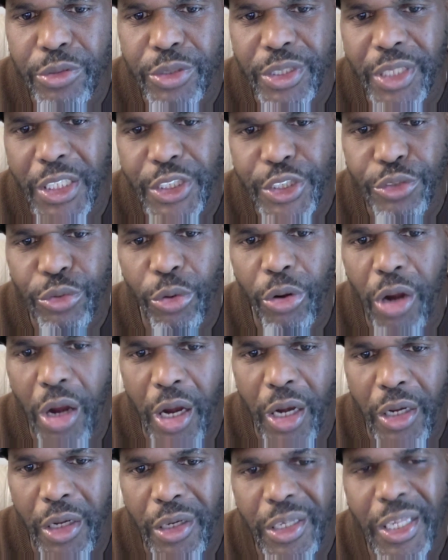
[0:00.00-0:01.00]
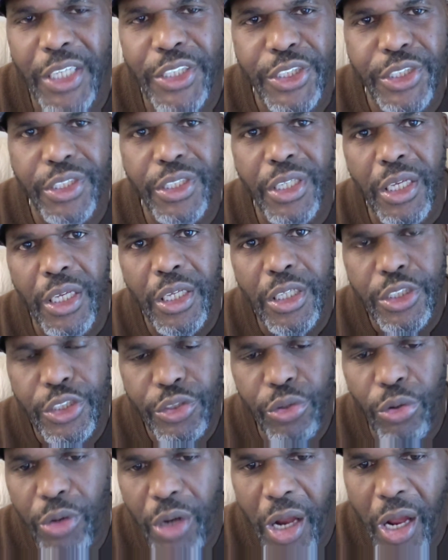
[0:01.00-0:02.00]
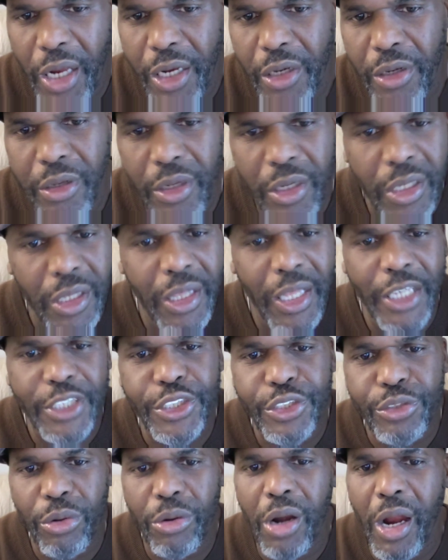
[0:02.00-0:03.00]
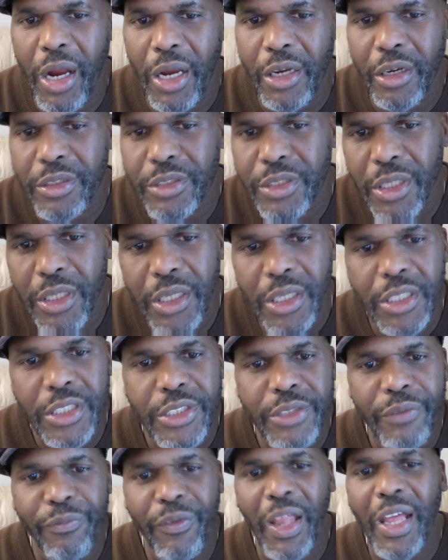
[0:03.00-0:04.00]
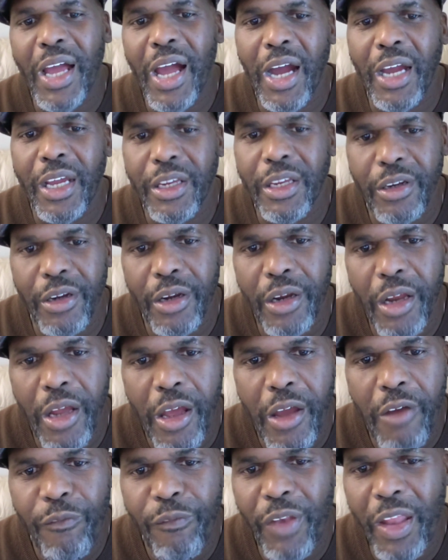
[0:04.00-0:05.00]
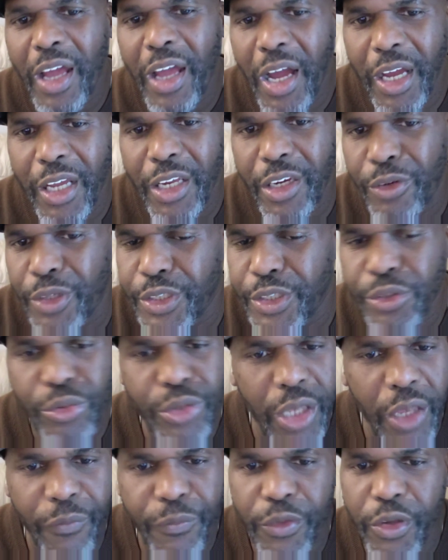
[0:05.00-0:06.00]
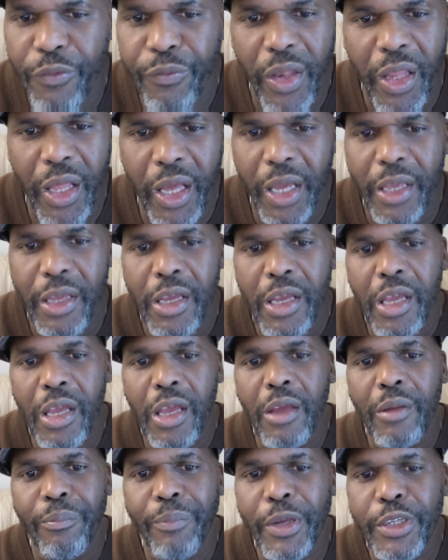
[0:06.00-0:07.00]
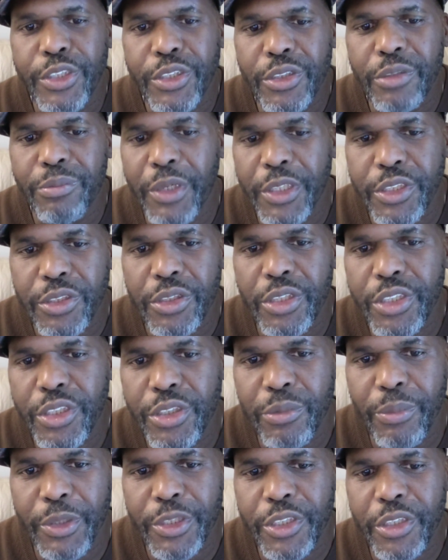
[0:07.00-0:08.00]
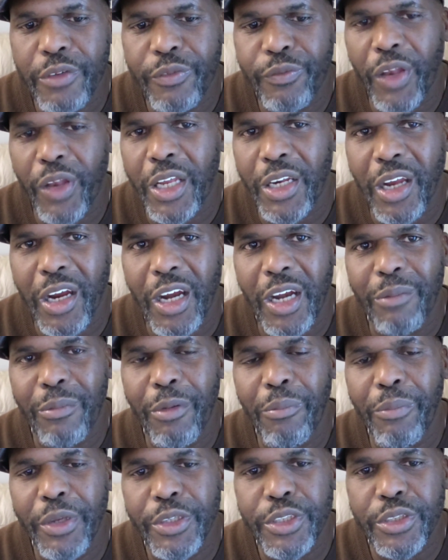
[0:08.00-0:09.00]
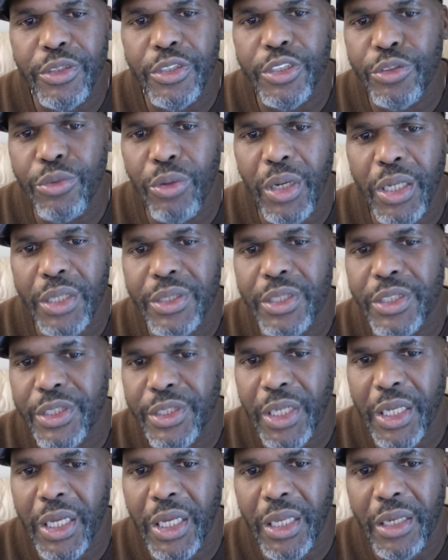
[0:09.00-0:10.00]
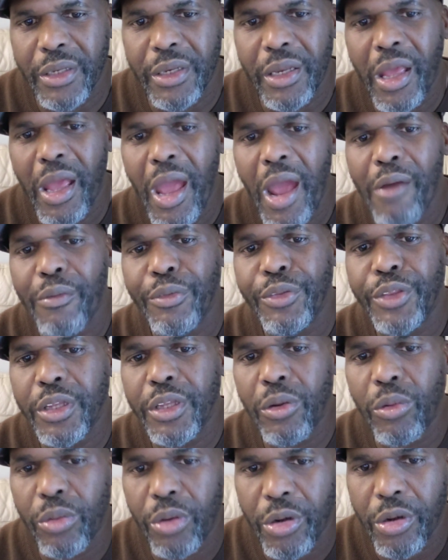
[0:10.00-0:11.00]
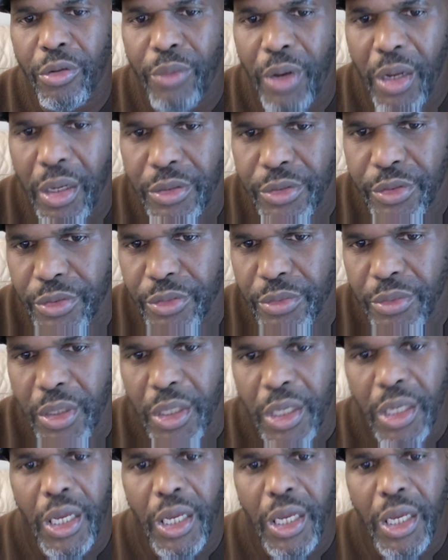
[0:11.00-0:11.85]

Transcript: to you is, let's soar higher. Let's soar higher. Let's soar higher. Fly higher. Fly higher. It's okay for you to fly. Make sure that you're flying higher, but make sure that you understand everything going on around you,